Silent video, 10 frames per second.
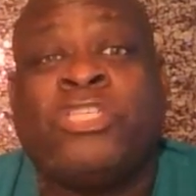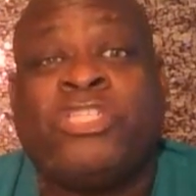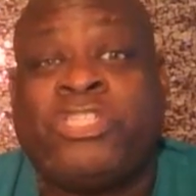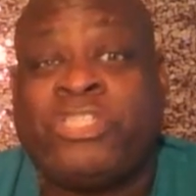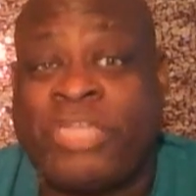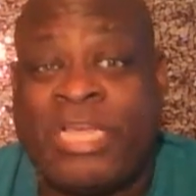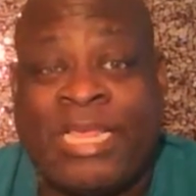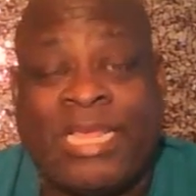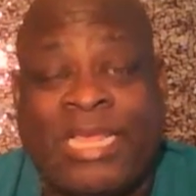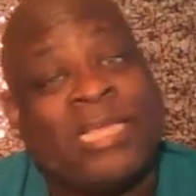
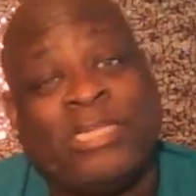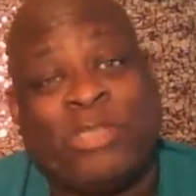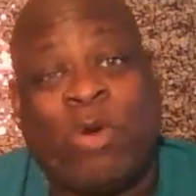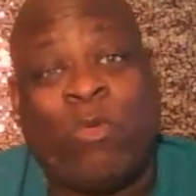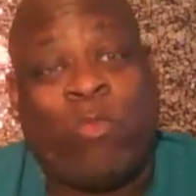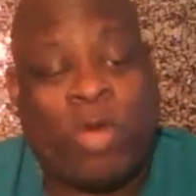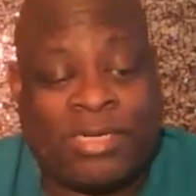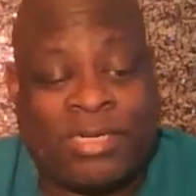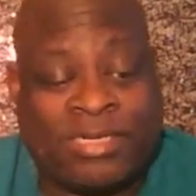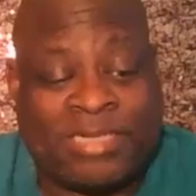She don't
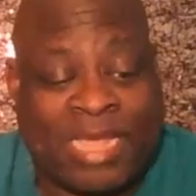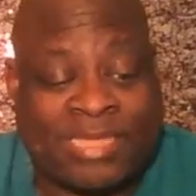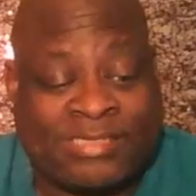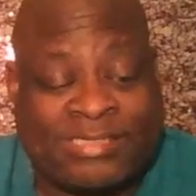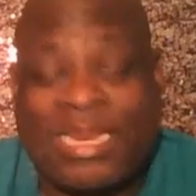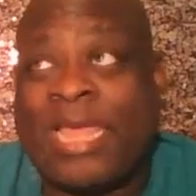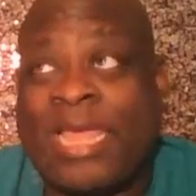want that Slick,